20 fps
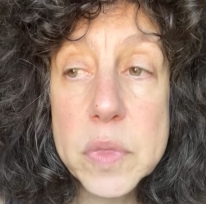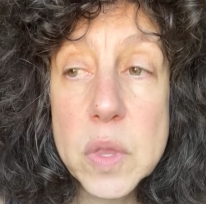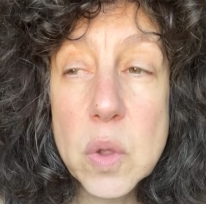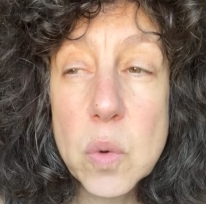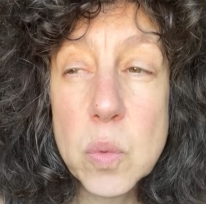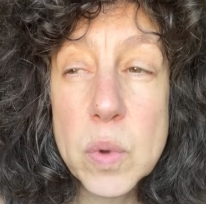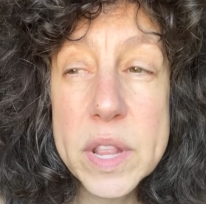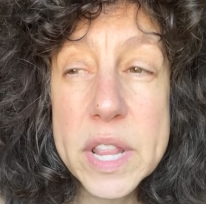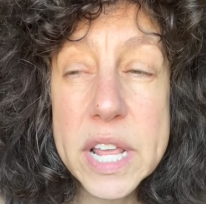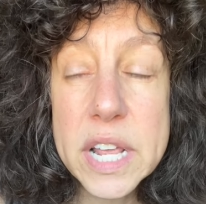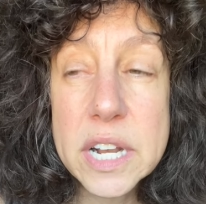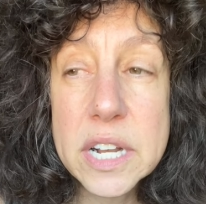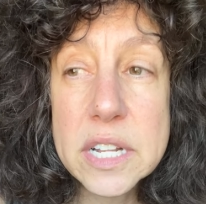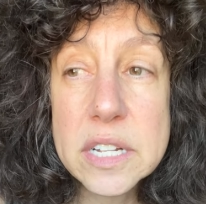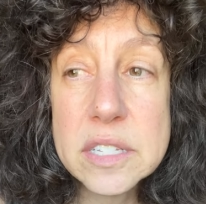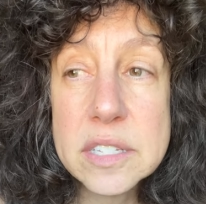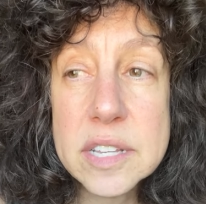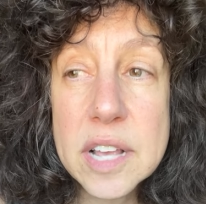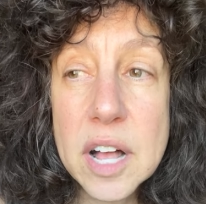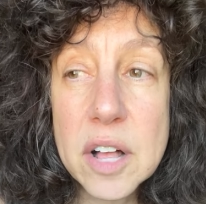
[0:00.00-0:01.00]
within
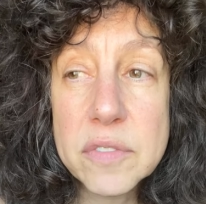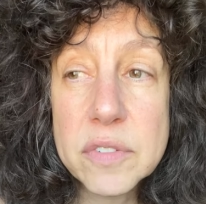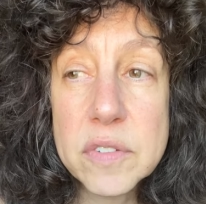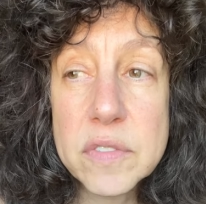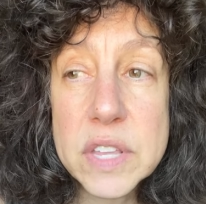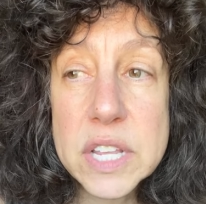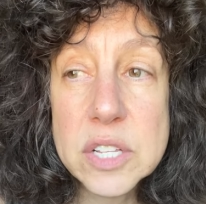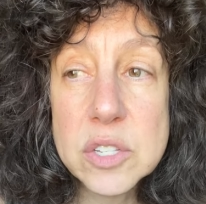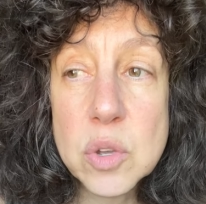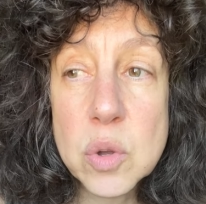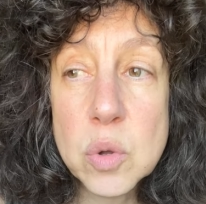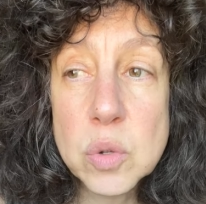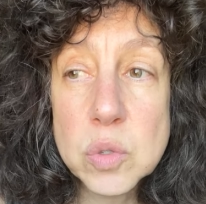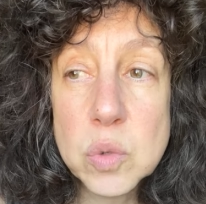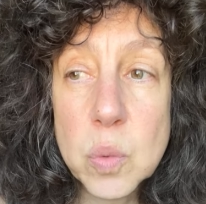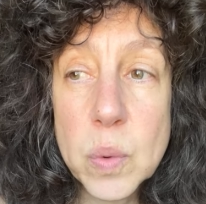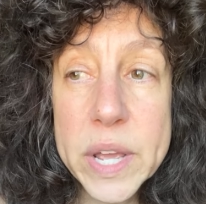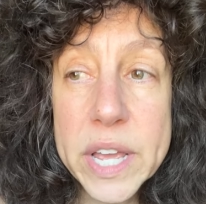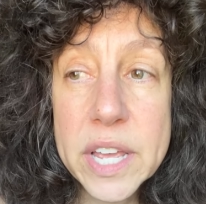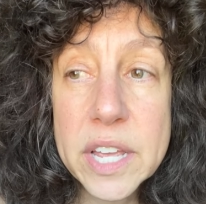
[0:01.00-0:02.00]
itself of these old
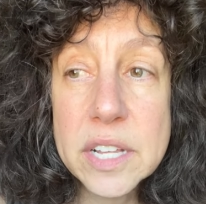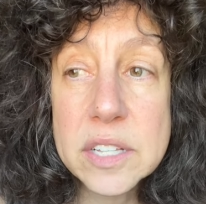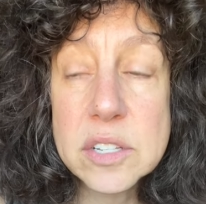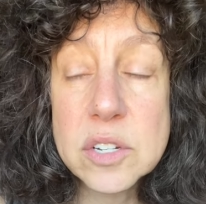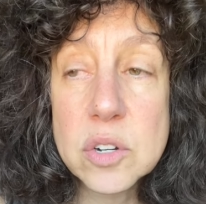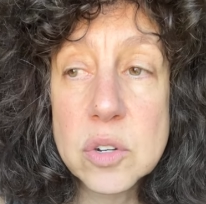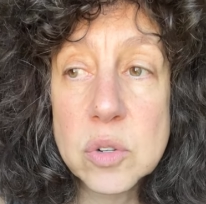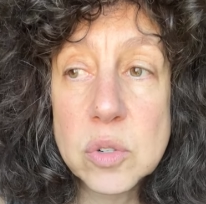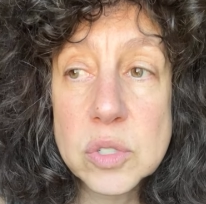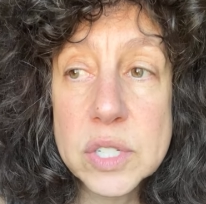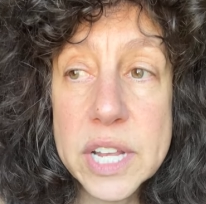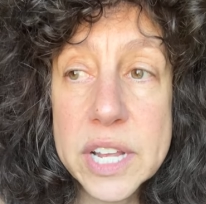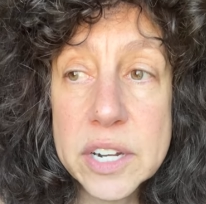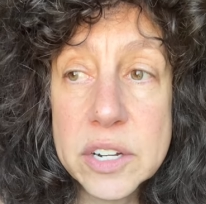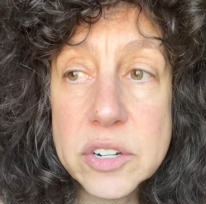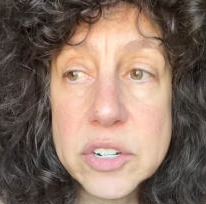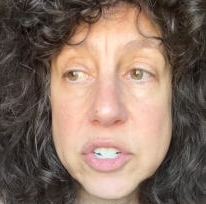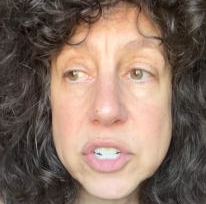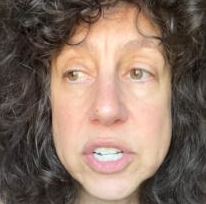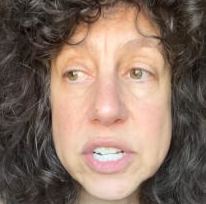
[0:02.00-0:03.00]
ways and old
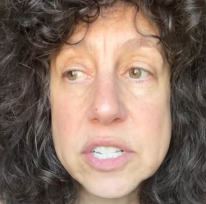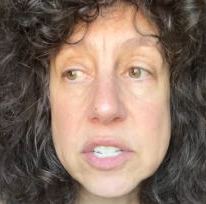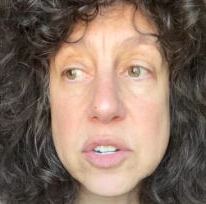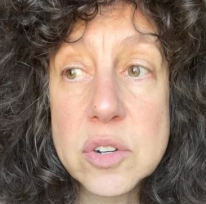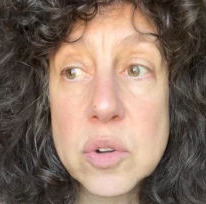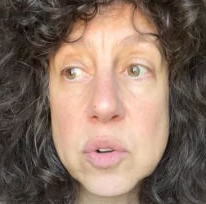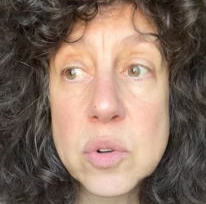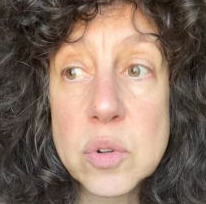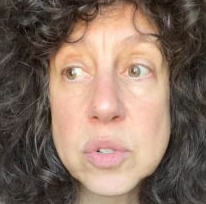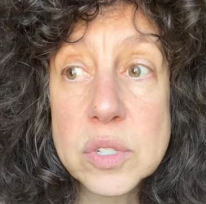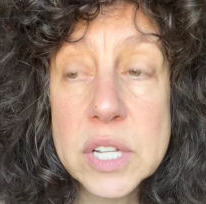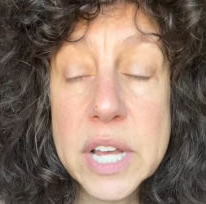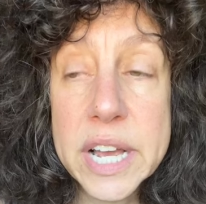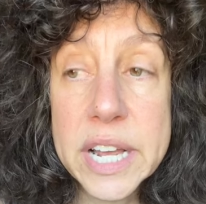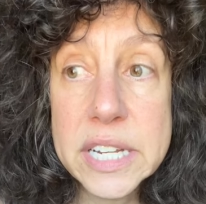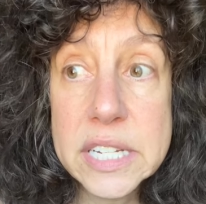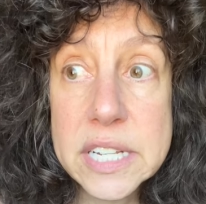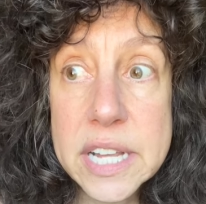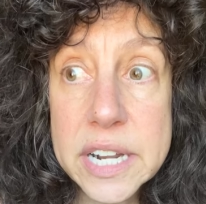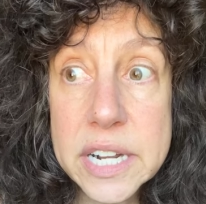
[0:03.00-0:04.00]
energies and old
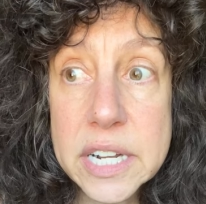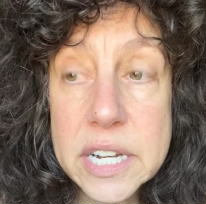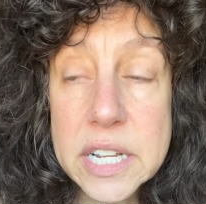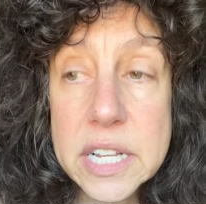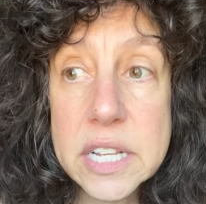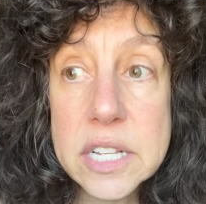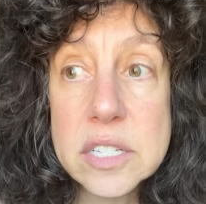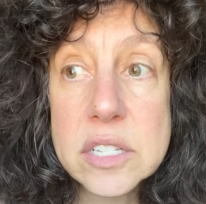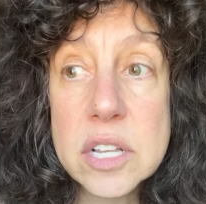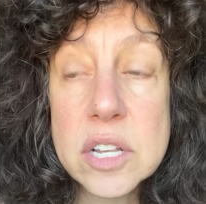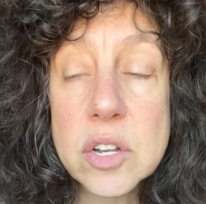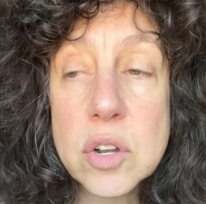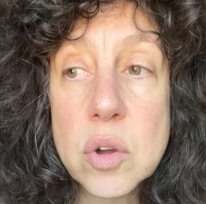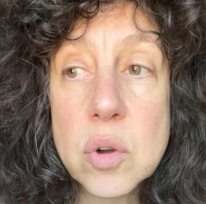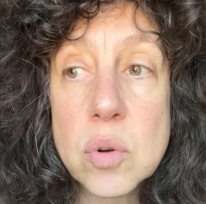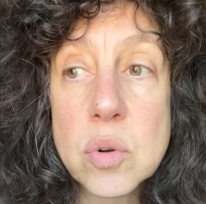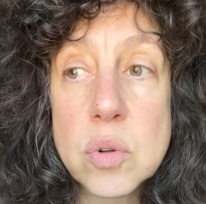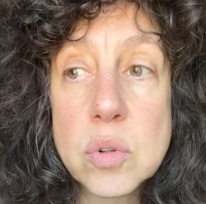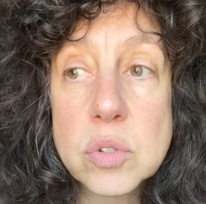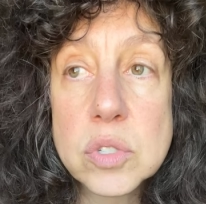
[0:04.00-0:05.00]
identities and
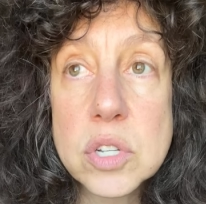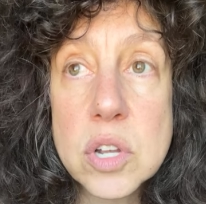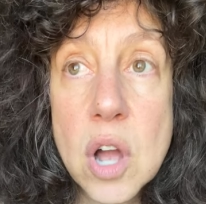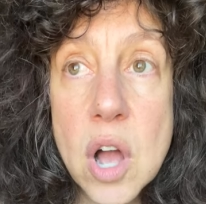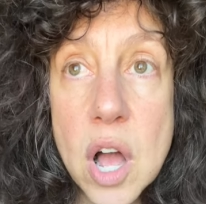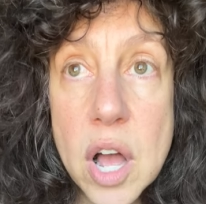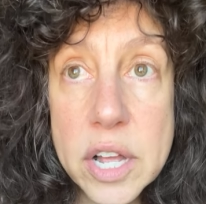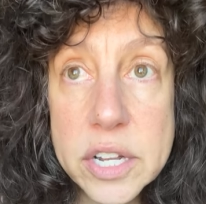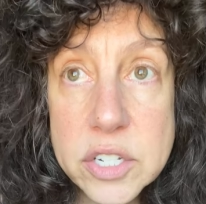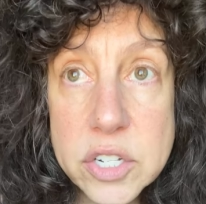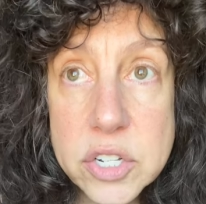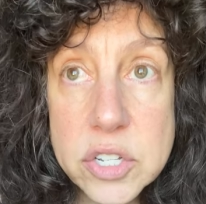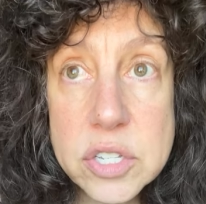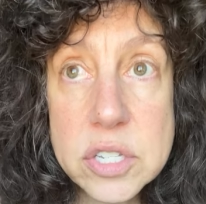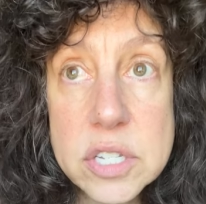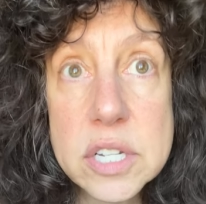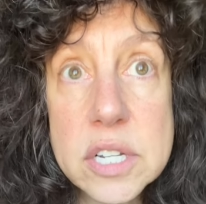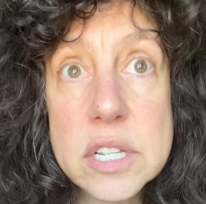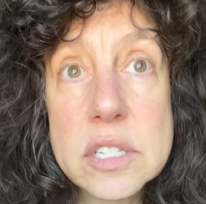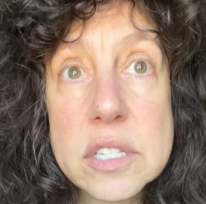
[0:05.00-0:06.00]
old
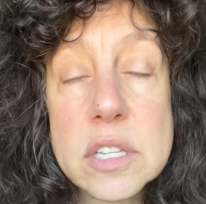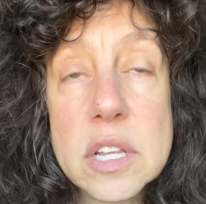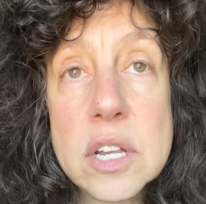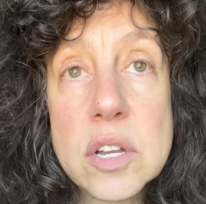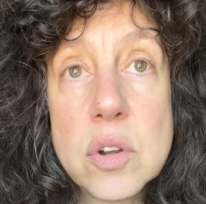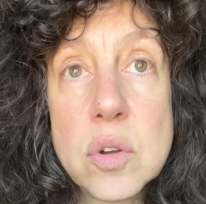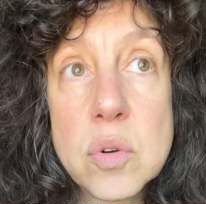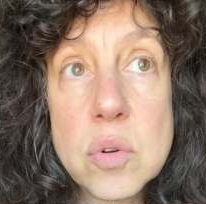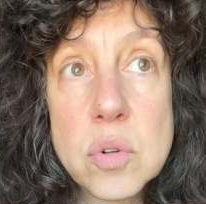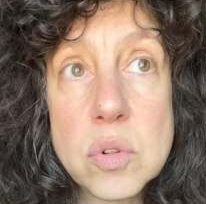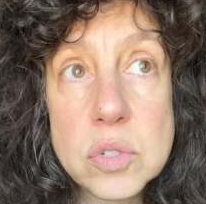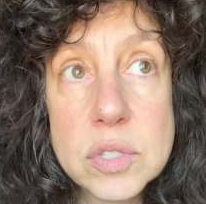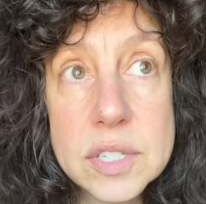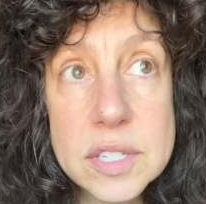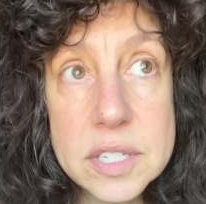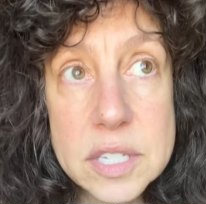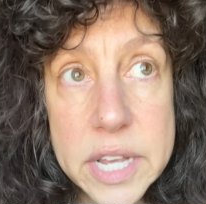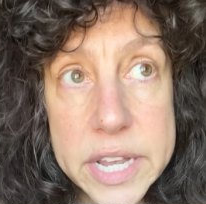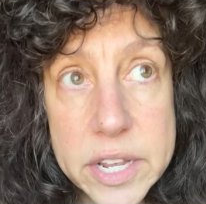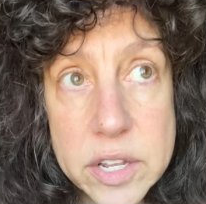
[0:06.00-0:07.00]
consciousness and old
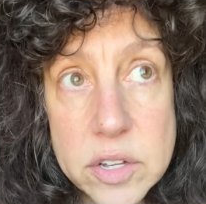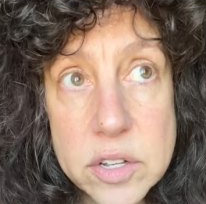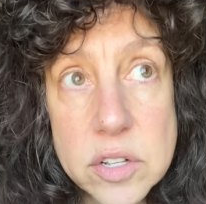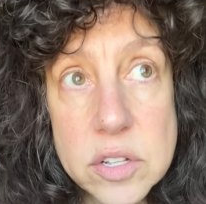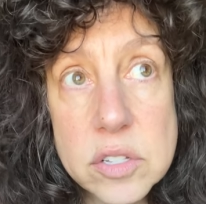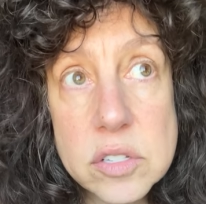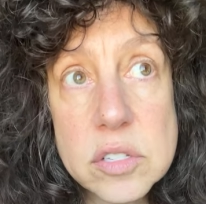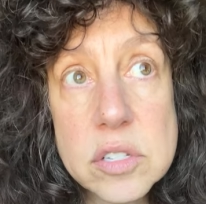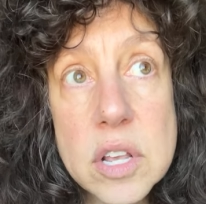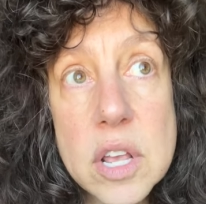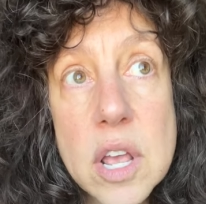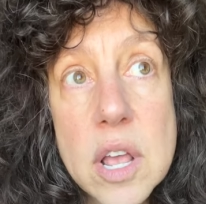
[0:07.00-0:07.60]
cycles,